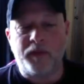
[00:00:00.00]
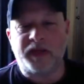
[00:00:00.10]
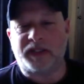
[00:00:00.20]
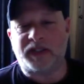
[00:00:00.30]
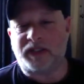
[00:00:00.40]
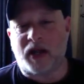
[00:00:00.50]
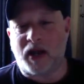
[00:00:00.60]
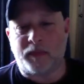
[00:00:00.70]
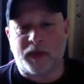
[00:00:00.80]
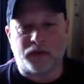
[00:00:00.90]
misses
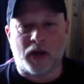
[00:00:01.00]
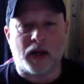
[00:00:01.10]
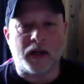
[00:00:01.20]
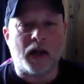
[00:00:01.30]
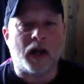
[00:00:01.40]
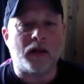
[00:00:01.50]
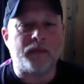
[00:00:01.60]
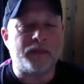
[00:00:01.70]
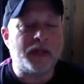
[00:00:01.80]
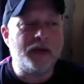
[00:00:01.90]
time, they're done.
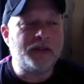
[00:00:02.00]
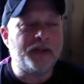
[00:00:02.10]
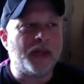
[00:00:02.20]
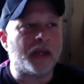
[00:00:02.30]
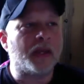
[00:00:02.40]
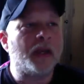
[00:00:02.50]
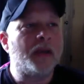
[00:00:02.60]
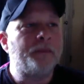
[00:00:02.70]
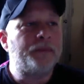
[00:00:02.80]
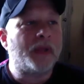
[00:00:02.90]
Here's the thing.
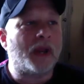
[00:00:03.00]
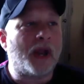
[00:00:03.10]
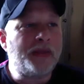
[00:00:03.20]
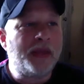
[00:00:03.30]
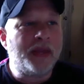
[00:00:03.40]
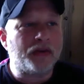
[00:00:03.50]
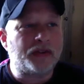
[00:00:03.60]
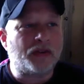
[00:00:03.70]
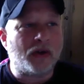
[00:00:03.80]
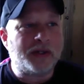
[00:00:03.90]
I think he'll
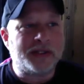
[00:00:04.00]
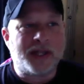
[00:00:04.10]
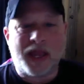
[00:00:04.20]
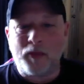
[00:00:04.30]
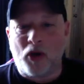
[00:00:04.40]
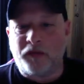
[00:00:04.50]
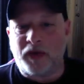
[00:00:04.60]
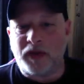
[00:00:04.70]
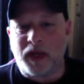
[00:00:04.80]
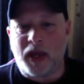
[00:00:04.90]
start this game off
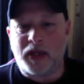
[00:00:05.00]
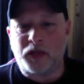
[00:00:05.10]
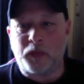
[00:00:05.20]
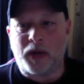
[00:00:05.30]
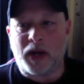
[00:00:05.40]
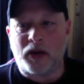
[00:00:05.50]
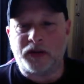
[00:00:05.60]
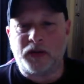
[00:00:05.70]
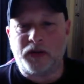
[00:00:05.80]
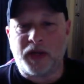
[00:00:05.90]
on the edge, but I
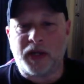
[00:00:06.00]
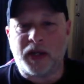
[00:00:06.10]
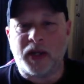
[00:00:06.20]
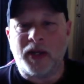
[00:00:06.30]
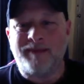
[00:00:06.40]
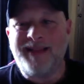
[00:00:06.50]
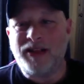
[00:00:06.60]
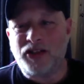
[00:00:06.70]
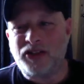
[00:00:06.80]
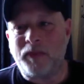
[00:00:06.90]
also think
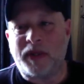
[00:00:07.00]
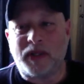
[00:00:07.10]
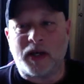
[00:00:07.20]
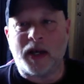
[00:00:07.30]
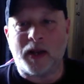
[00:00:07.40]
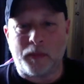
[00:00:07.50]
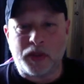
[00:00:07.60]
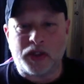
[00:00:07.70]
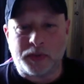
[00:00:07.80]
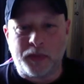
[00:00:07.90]
not just the McDonough hit,
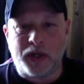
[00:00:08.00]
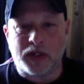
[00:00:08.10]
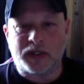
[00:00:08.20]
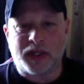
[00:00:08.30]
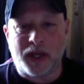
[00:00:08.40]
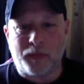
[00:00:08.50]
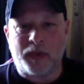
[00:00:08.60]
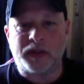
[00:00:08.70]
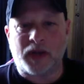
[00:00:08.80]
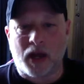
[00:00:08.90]
but just because
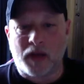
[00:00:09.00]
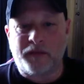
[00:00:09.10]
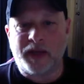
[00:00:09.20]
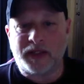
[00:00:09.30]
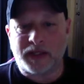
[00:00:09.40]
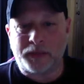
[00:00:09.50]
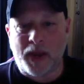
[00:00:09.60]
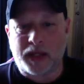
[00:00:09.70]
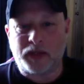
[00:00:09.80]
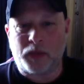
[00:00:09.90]
Tampa's offense is
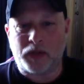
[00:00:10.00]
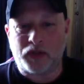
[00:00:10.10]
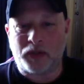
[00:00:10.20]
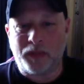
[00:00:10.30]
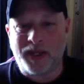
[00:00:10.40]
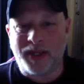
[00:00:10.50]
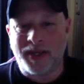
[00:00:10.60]
back to where it should be,